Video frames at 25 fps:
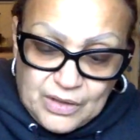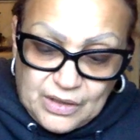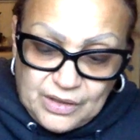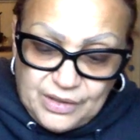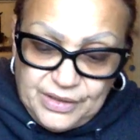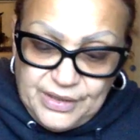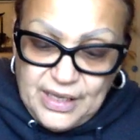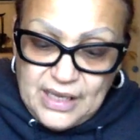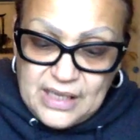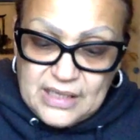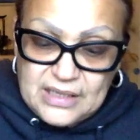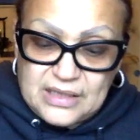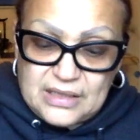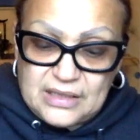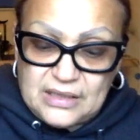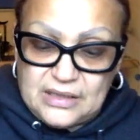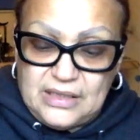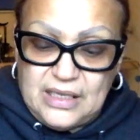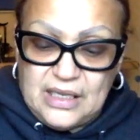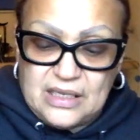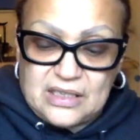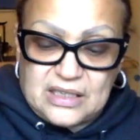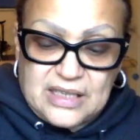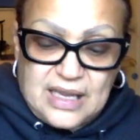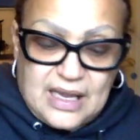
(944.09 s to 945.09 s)
This
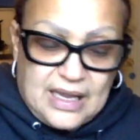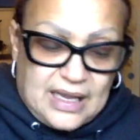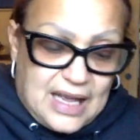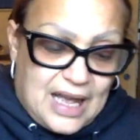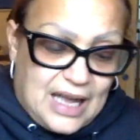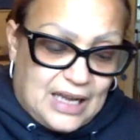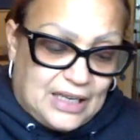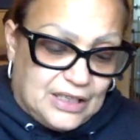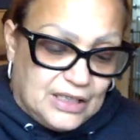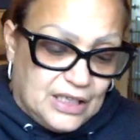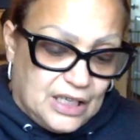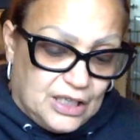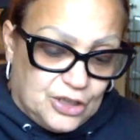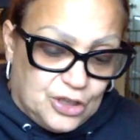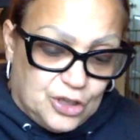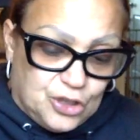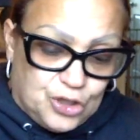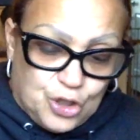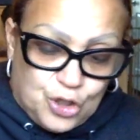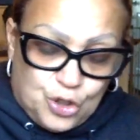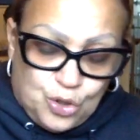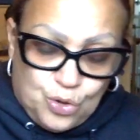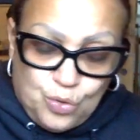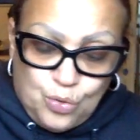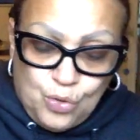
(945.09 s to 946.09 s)
this ain't got nothing to
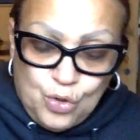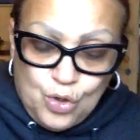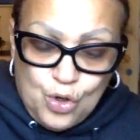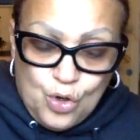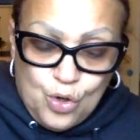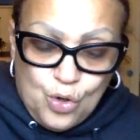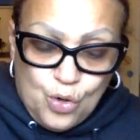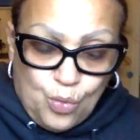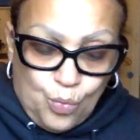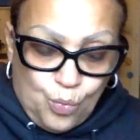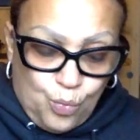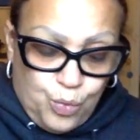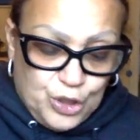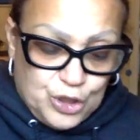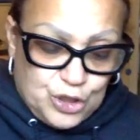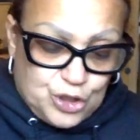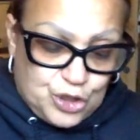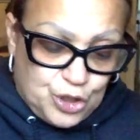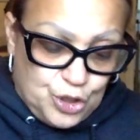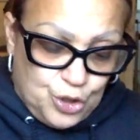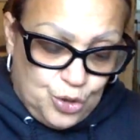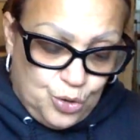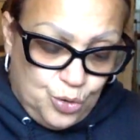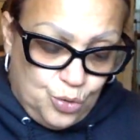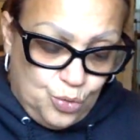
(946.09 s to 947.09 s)
do
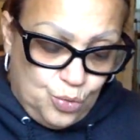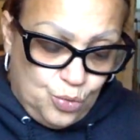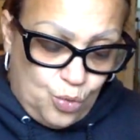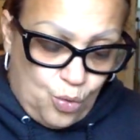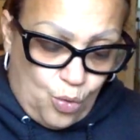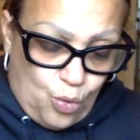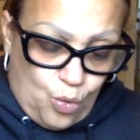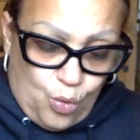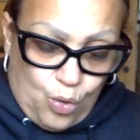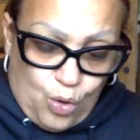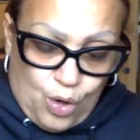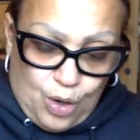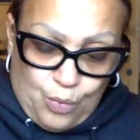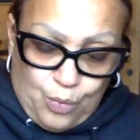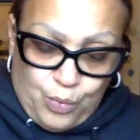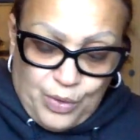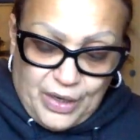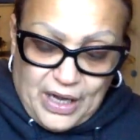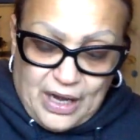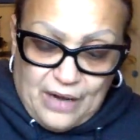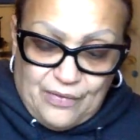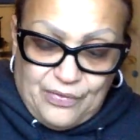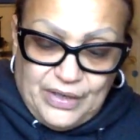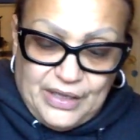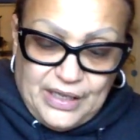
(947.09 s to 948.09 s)
what you or
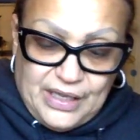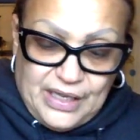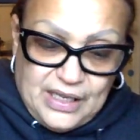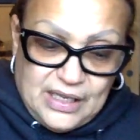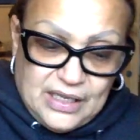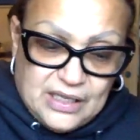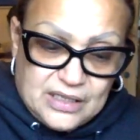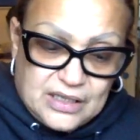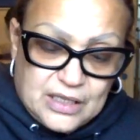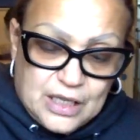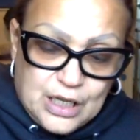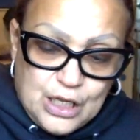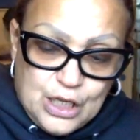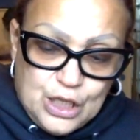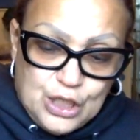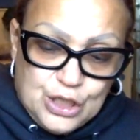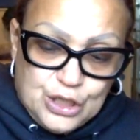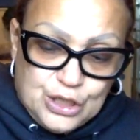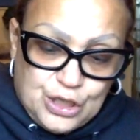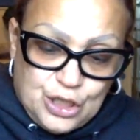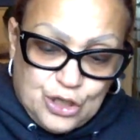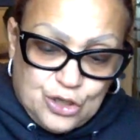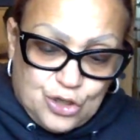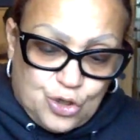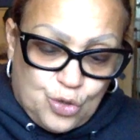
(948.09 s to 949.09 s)
whatever it is
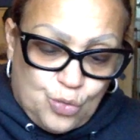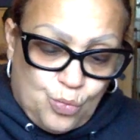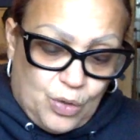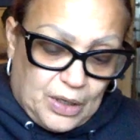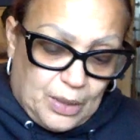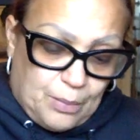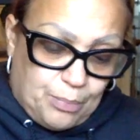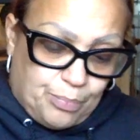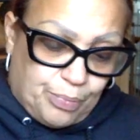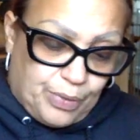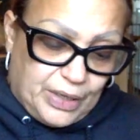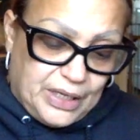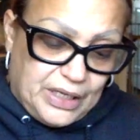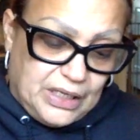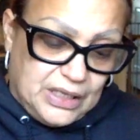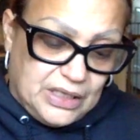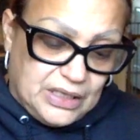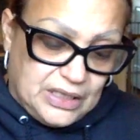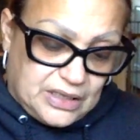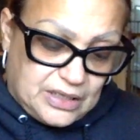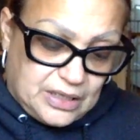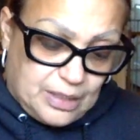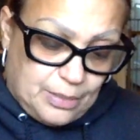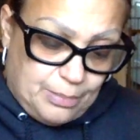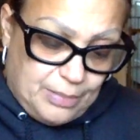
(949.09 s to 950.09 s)
that you want to
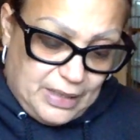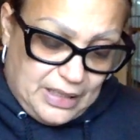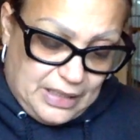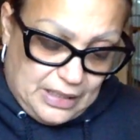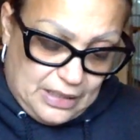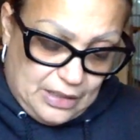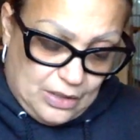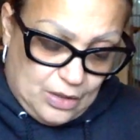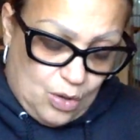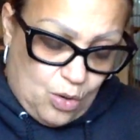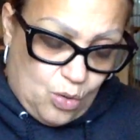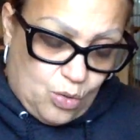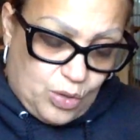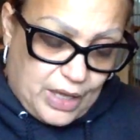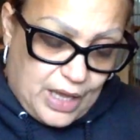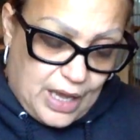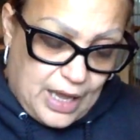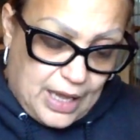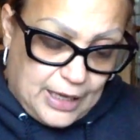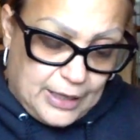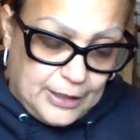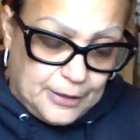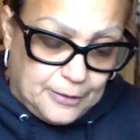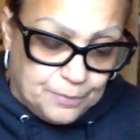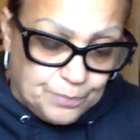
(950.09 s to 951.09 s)
bring to me,
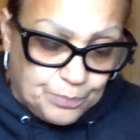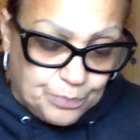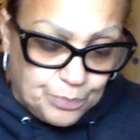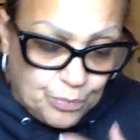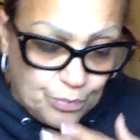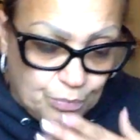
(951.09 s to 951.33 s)
okay?